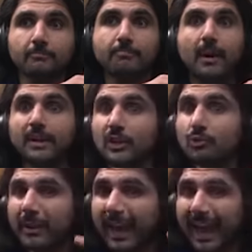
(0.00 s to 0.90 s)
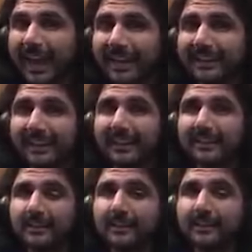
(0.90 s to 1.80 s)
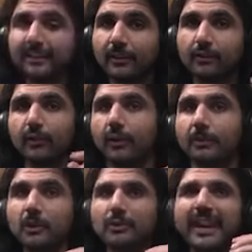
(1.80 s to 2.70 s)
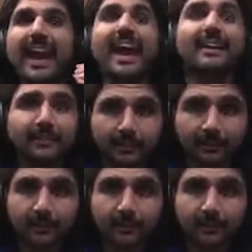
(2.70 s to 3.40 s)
But you can, or sorry, but you can't,